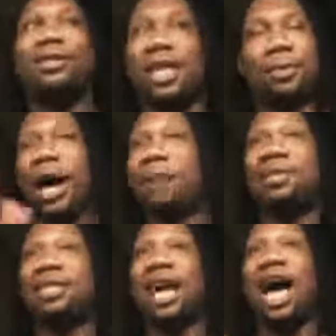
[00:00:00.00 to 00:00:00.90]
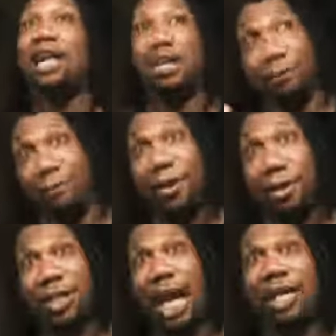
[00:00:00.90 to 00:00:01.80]
hip hop scholar, the
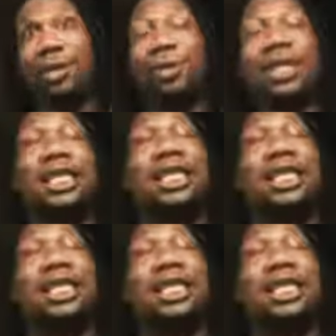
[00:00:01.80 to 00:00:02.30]
first actually,